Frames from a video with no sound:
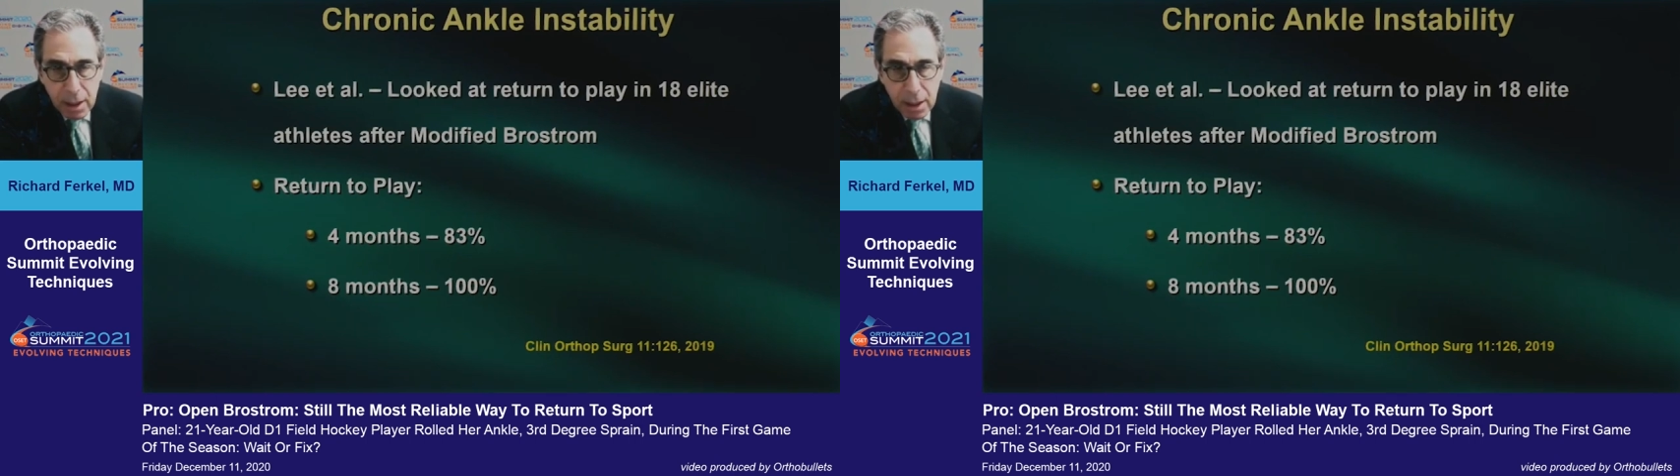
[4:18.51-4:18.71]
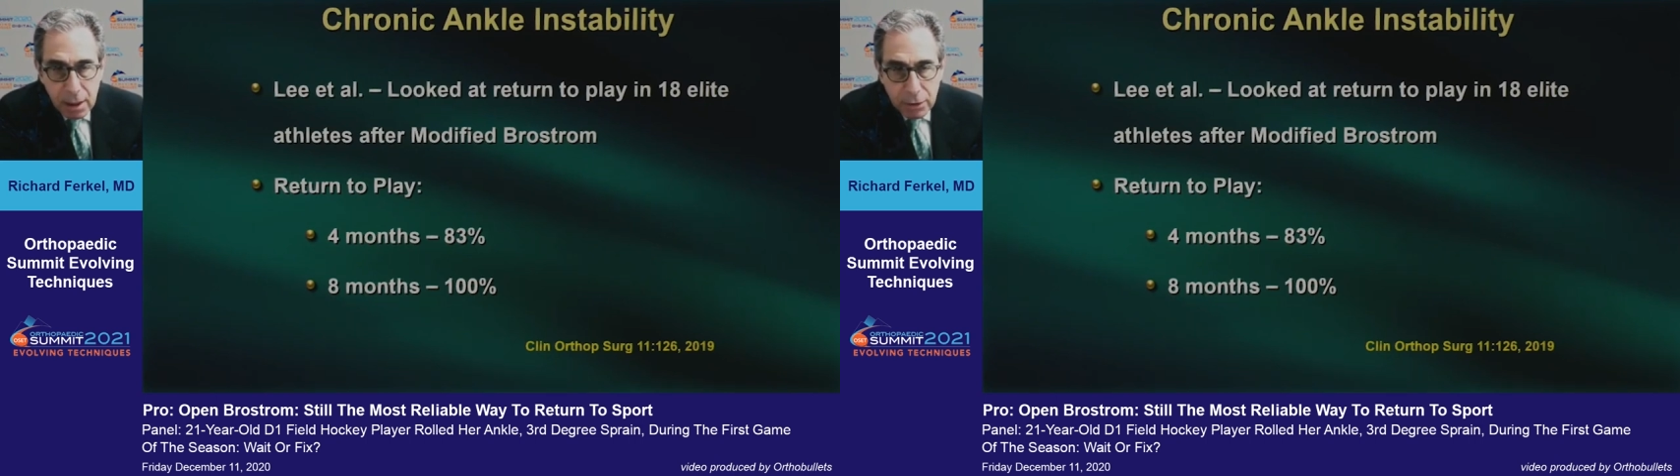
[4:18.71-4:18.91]

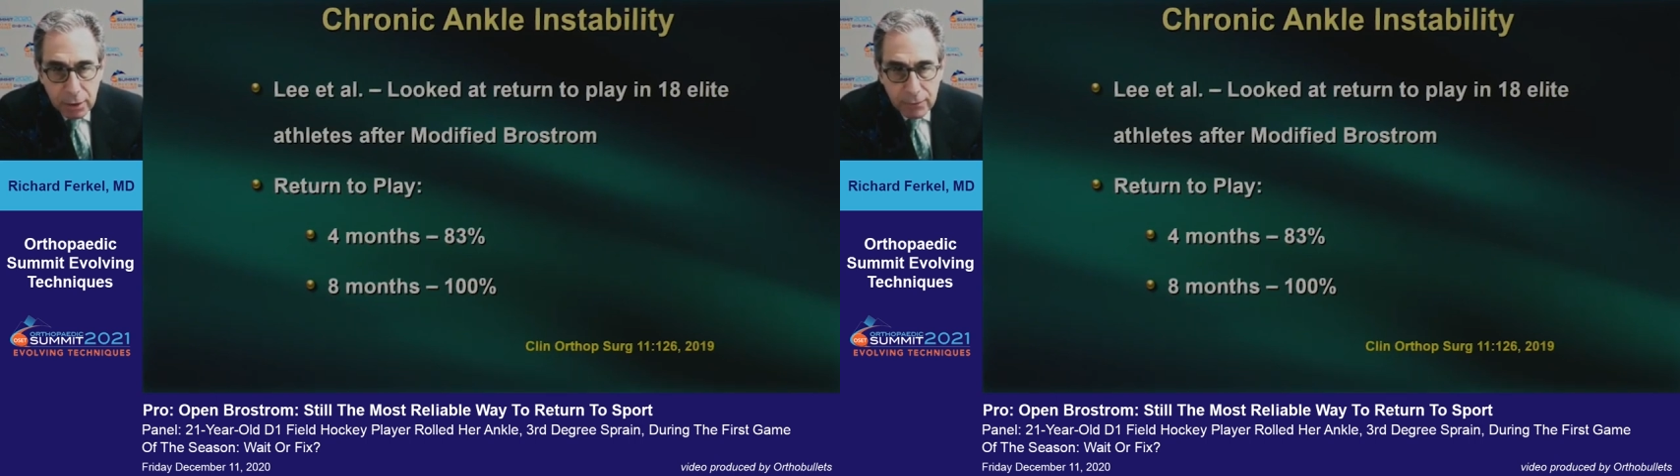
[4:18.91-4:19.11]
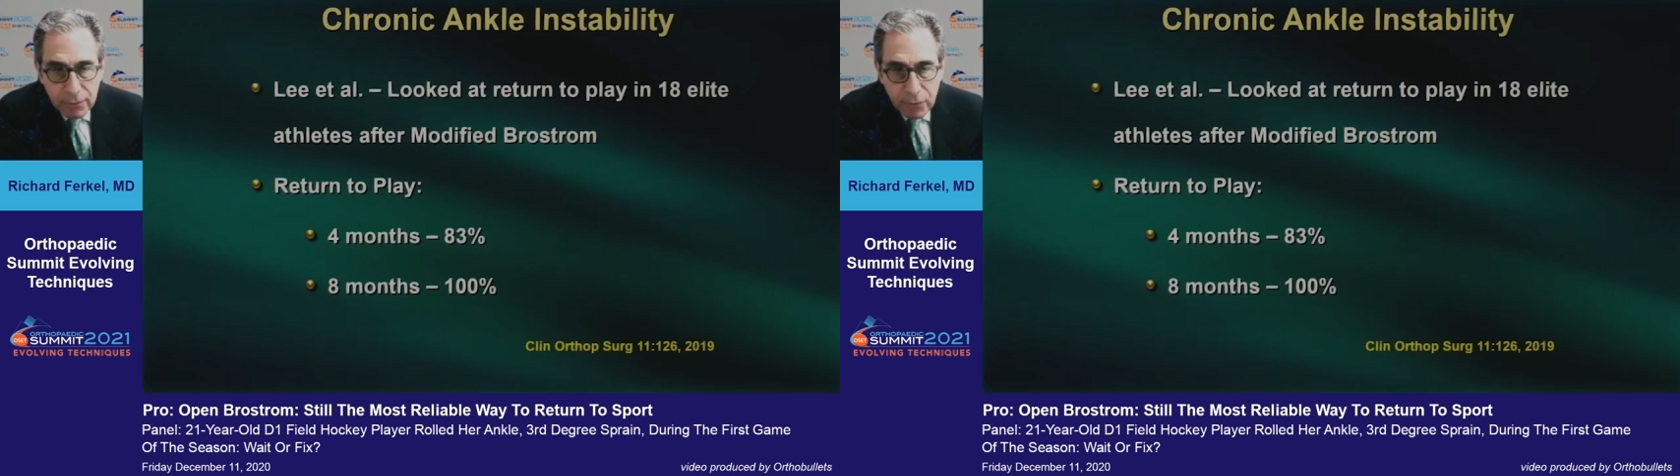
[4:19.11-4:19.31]
It took
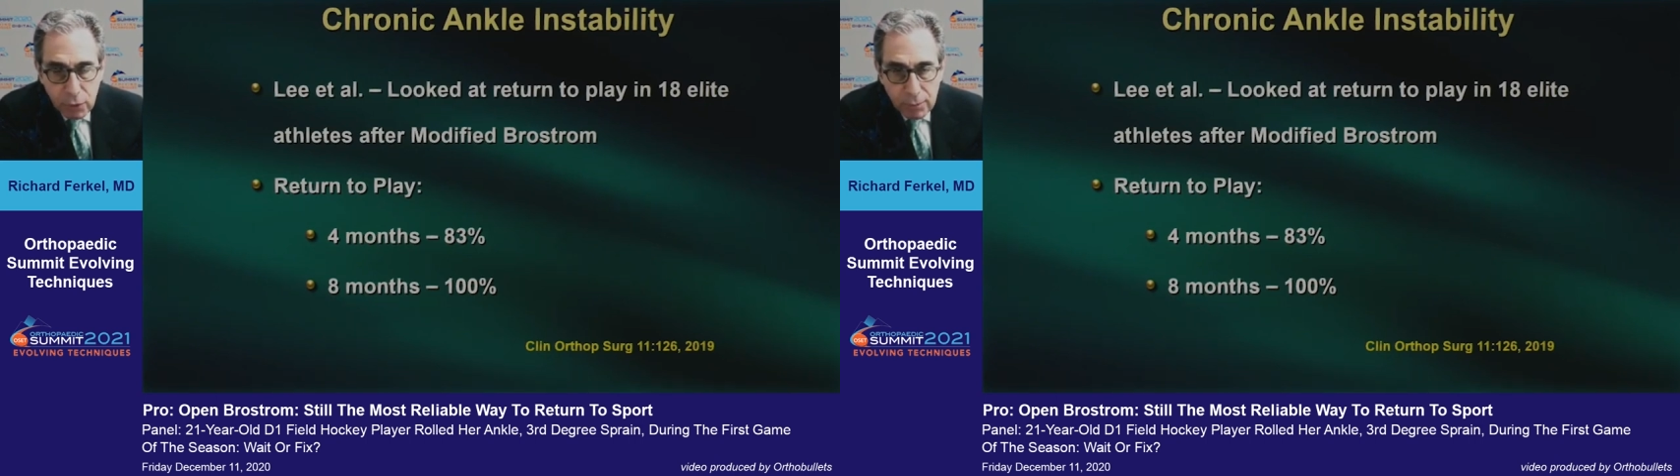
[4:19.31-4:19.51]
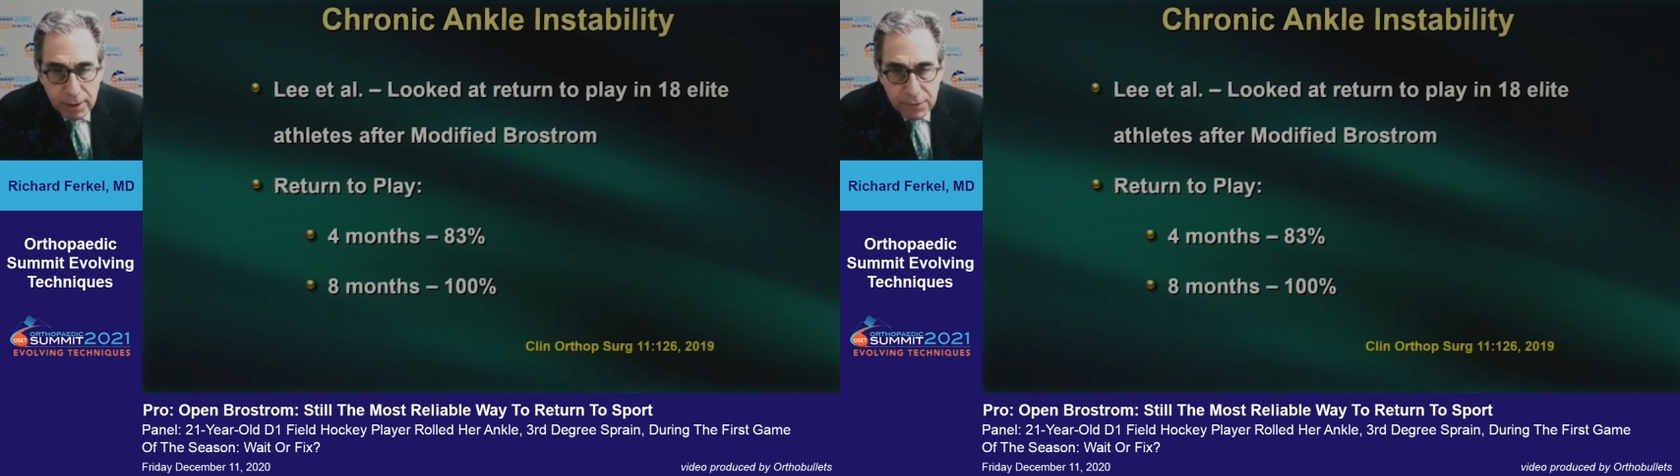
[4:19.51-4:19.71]
him four
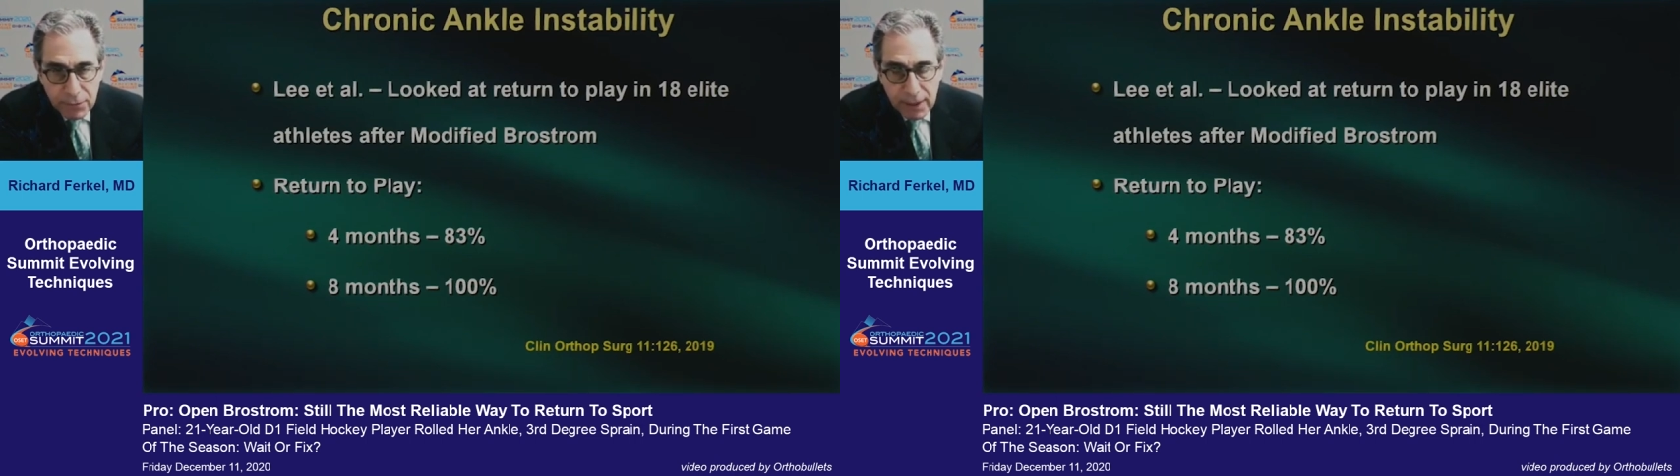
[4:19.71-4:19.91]
months for